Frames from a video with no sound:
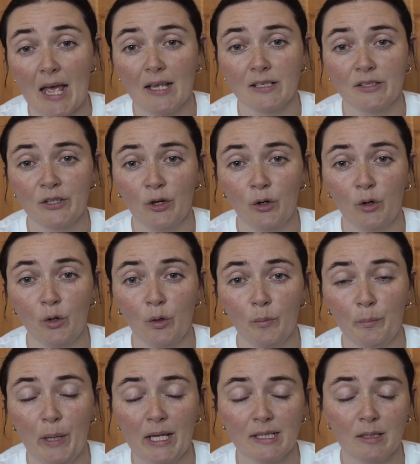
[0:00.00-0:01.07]
So
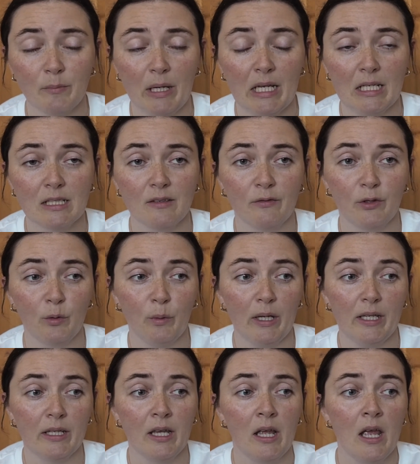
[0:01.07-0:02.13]
pits and peaks for the
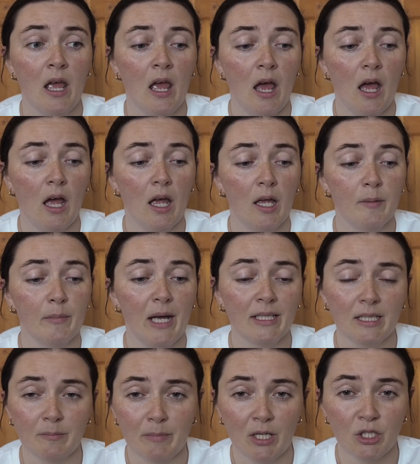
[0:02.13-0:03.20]
week. I
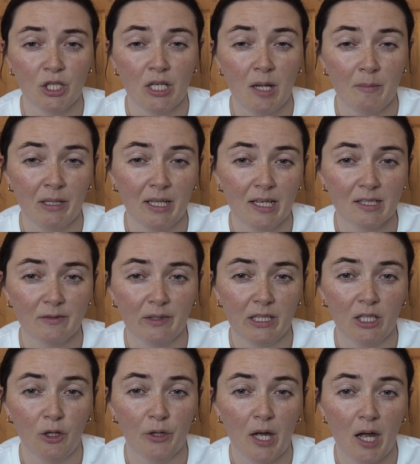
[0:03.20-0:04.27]
did mention in my last
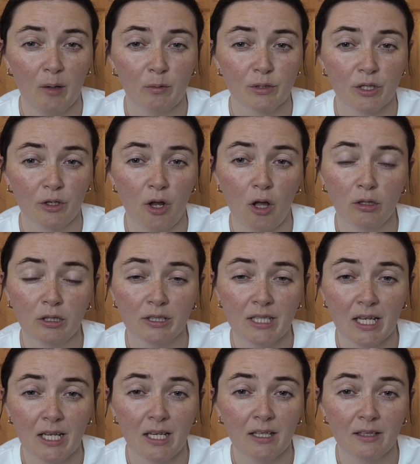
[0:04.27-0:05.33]
video that I was on
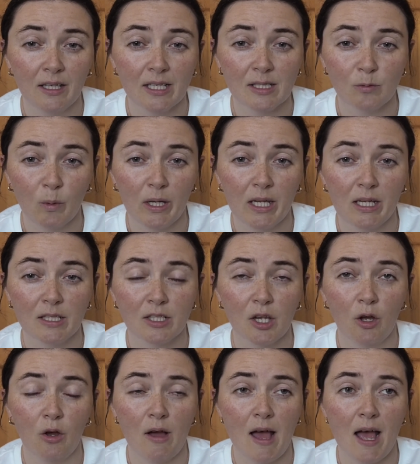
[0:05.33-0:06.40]
holiday this week,
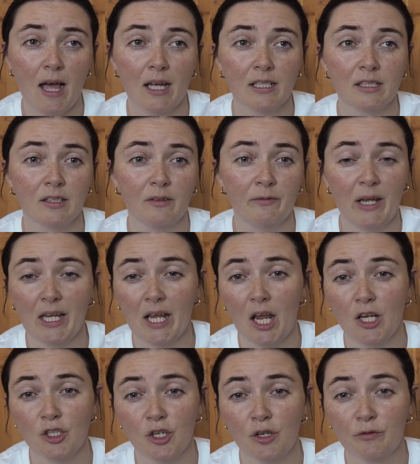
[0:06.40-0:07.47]
so I had
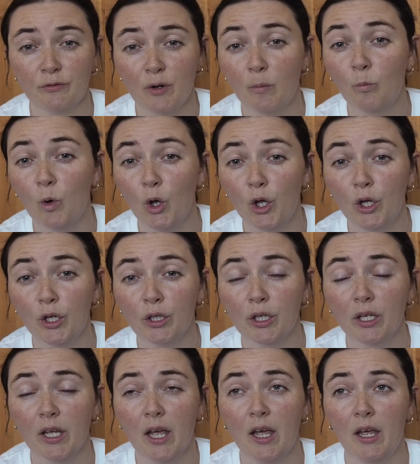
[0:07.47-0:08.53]
vacation from
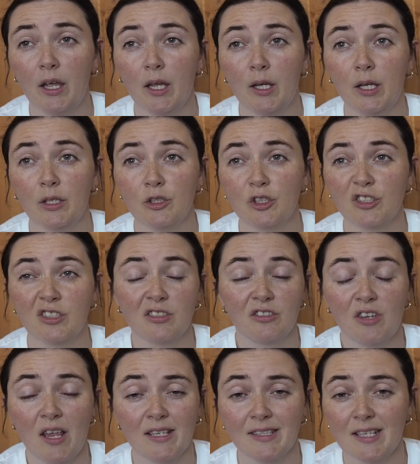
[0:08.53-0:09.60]
work,
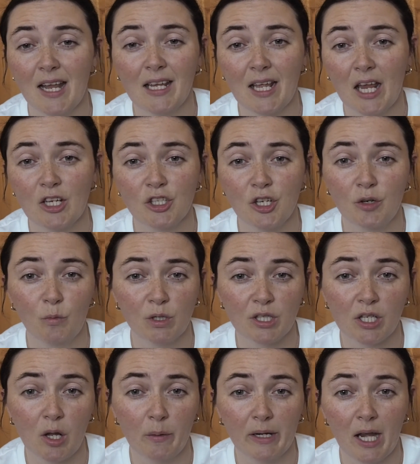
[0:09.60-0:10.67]
just a staycation,
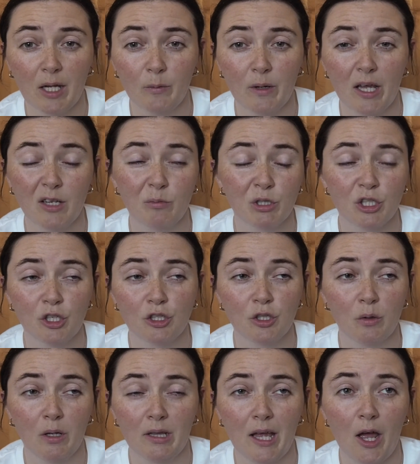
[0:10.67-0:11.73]
wasn't going anywhere, was just
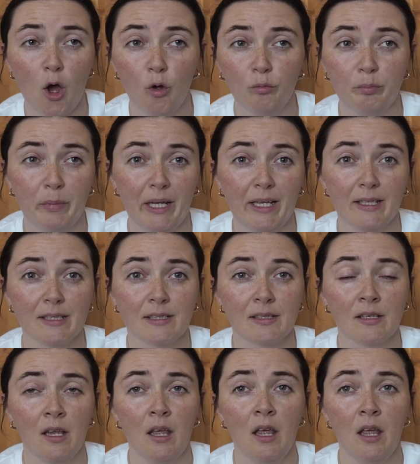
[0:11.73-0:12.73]
doing like odd bits.